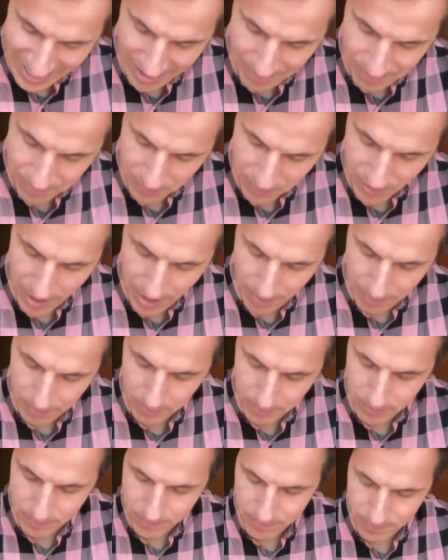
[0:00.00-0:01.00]
Yeah.
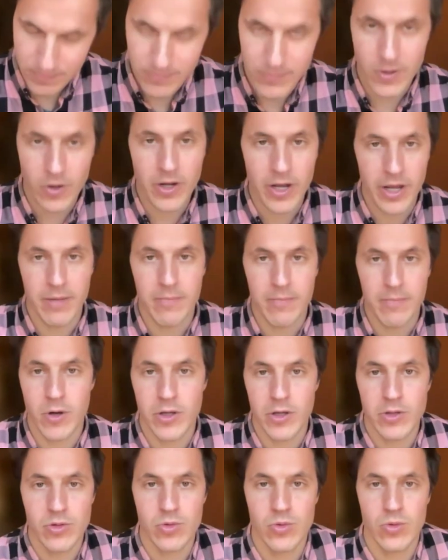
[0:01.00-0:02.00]
Okay.
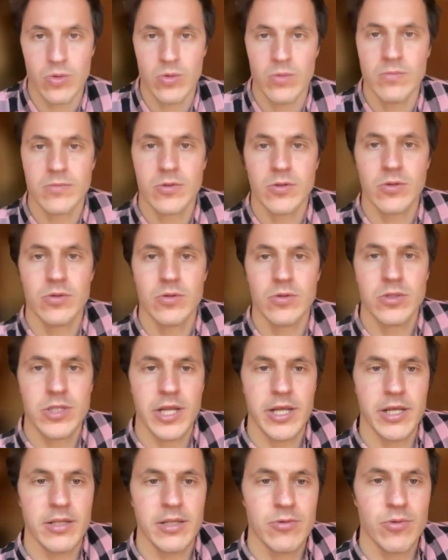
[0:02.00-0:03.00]
I'm going to
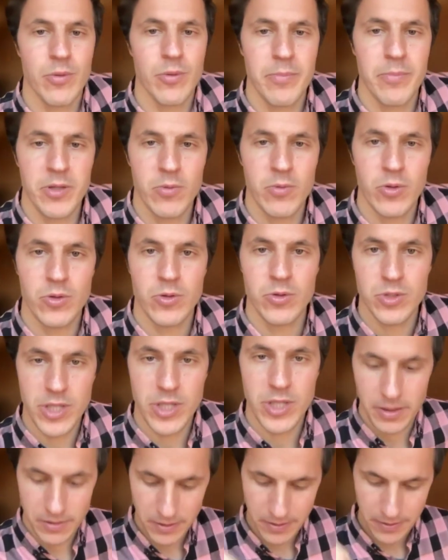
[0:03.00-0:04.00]
repeat what you
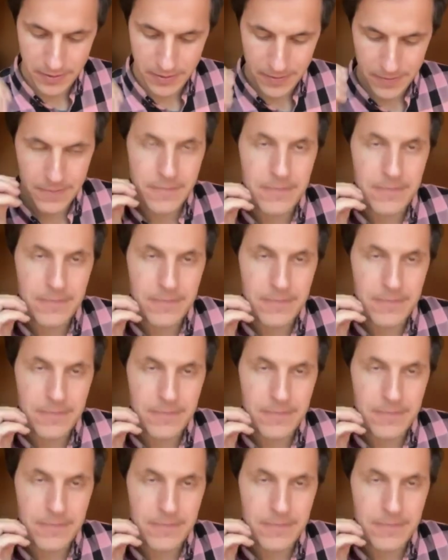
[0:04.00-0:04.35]
said.